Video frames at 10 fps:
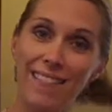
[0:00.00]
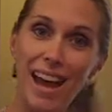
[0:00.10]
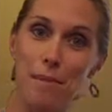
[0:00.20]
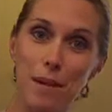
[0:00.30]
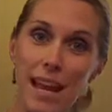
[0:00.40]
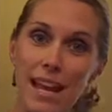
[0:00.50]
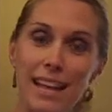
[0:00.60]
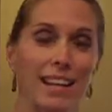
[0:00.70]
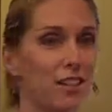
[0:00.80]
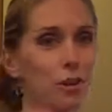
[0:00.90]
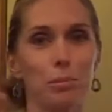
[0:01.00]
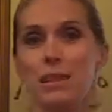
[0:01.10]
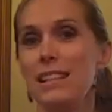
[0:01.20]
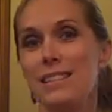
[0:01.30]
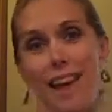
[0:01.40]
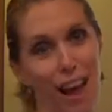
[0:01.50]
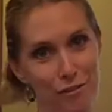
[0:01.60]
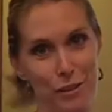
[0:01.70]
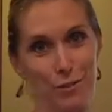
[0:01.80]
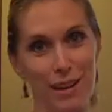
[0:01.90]
add that bacon and you'll please
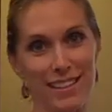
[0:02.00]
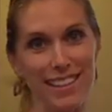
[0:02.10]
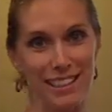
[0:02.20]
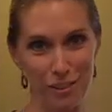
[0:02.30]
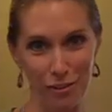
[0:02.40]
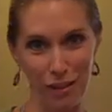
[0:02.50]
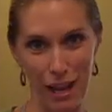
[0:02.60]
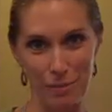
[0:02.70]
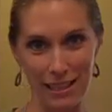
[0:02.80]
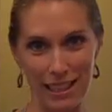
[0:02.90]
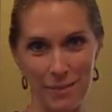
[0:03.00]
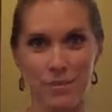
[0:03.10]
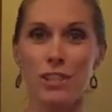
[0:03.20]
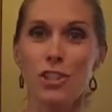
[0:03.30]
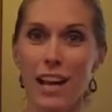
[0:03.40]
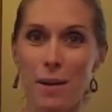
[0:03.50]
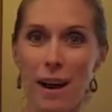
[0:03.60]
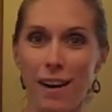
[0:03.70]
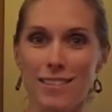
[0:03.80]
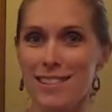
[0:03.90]
everyone in your family. Check them
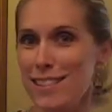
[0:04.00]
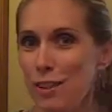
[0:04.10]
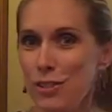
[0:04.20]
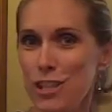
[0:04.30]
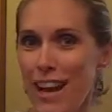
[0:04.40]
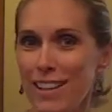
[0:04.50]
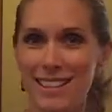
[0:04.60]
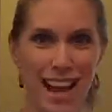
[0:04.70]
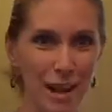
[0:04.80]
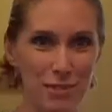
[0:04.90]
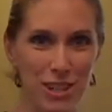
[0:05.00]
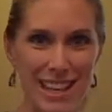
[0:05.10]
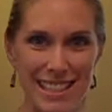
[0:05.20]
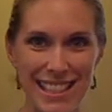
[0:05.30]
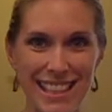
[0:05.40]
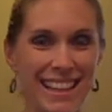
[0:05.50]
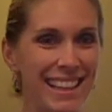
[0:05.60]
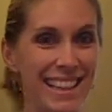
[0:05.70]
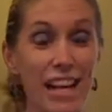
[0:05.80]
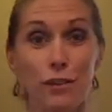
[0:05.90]
out, Stuffed Shells. I'm Tracy.
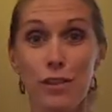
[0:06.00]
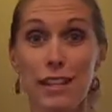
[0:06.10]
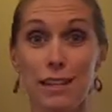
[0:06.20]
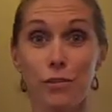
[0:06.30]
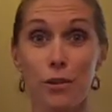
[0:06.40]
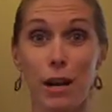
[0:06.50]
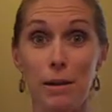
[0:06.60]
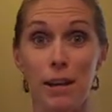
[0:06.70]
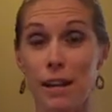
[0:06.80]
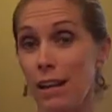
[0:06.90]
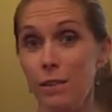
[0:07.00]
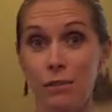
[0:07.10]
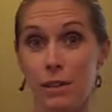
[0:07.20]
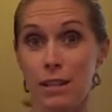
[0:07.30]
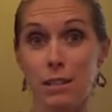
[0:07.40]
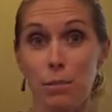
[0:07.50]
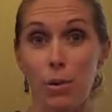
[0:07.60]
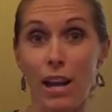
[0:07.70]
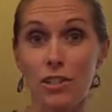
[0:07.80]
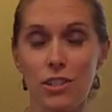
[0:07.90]
Thanks for the
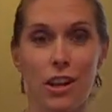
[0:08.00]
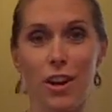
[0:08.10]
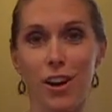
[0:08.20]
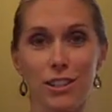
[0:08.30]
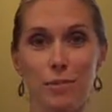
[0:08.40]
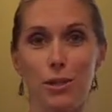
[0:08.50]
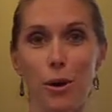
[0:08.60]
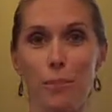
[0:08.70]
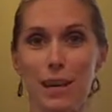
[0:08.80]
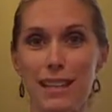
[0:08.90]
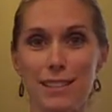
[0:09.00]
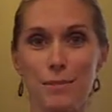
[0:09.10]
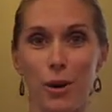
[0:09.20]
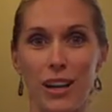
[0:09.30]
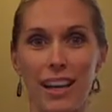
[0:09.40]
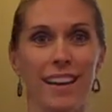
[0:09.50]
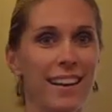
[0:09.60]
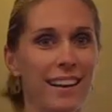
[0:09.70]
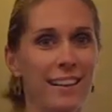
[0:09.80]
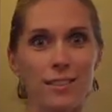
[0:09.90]
inspiration on RWOP this morning.
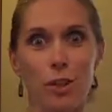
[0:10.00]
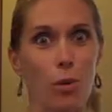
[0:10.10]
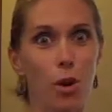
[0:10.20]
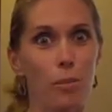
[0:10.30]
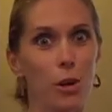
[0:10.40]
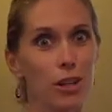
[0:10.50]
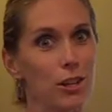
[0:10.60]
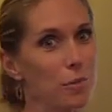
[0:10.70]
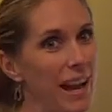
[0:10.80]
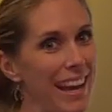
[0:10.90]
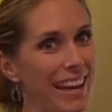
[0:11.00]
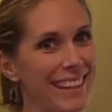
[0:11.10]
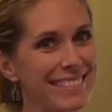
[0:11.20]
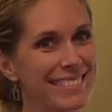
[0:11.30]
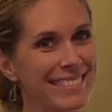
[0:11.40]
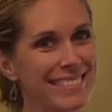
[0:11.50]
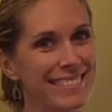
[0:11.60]
Don't go burning your bacon.